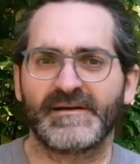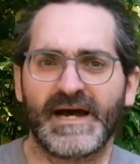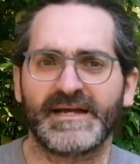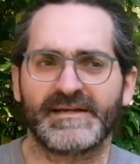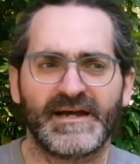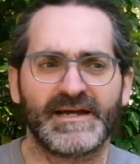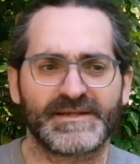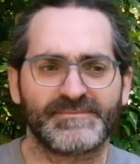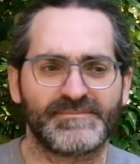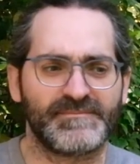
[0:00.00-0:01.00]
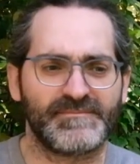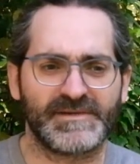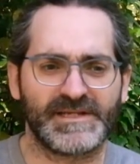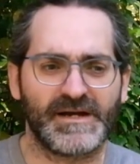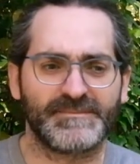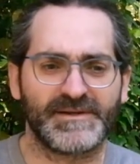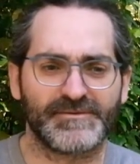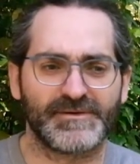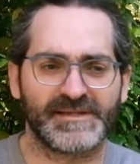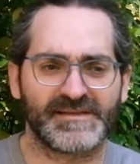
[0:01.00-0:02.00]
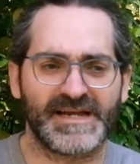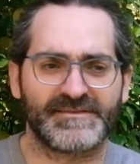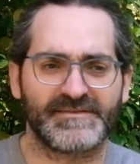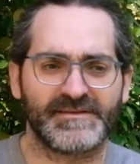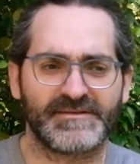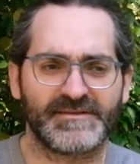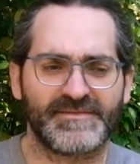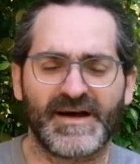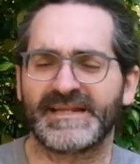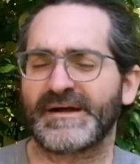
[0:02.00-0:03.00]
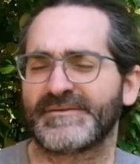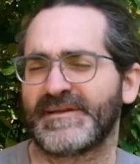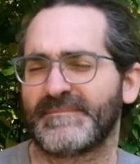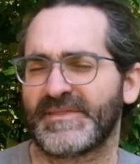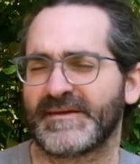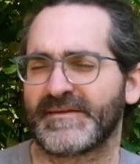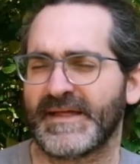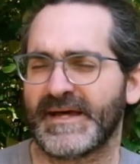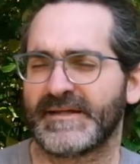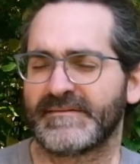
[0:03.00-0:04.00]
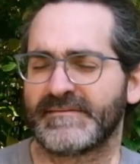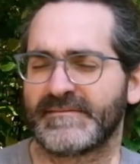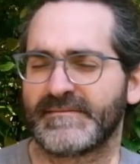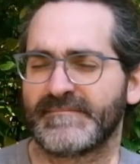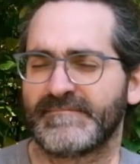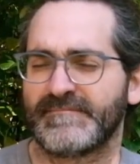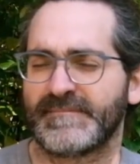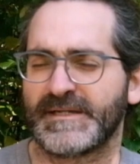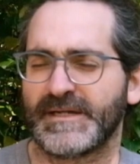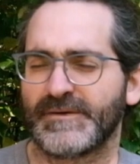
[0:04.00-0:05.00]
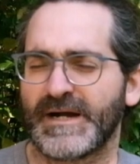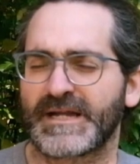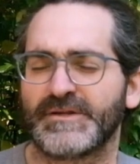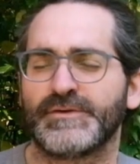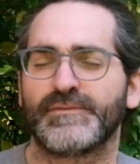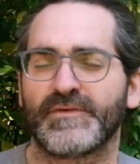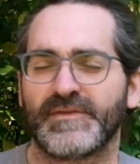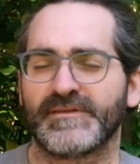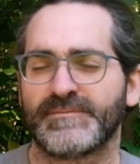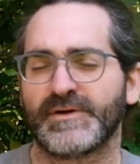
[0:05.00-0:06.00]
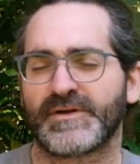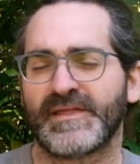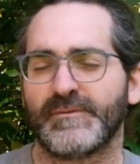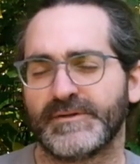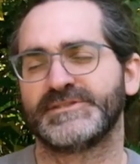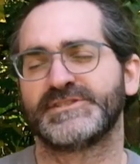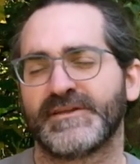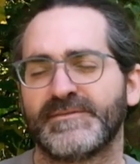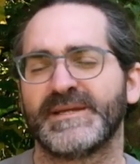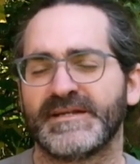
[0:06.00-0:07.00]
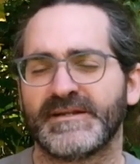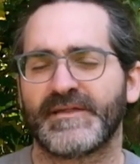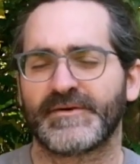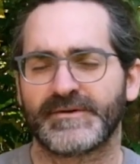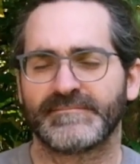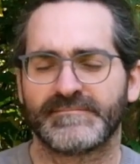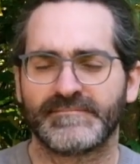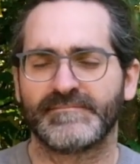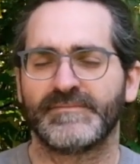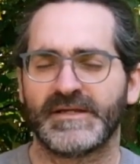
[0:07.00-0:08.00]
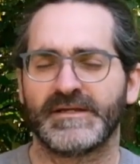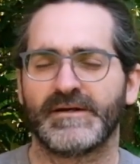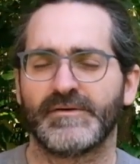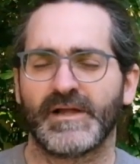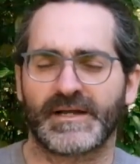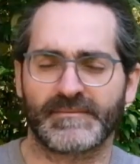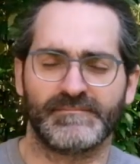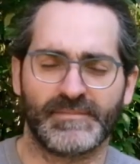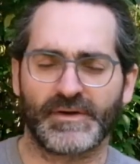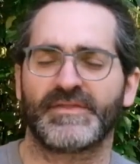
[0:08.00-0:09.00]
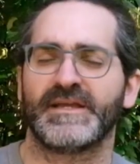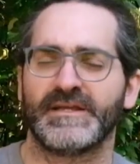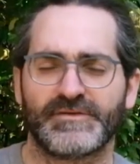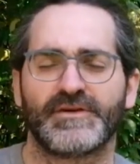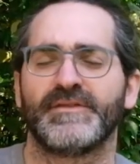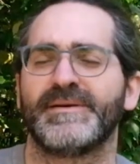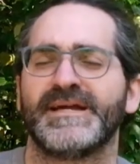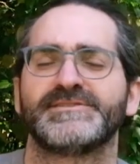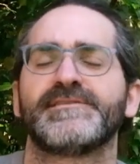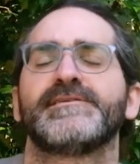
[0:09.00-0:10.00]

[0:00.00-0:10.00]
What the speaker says: I could, I'd be really glad to find out something that, I could do for this book that wouldn't just be another, like book that you turn the pages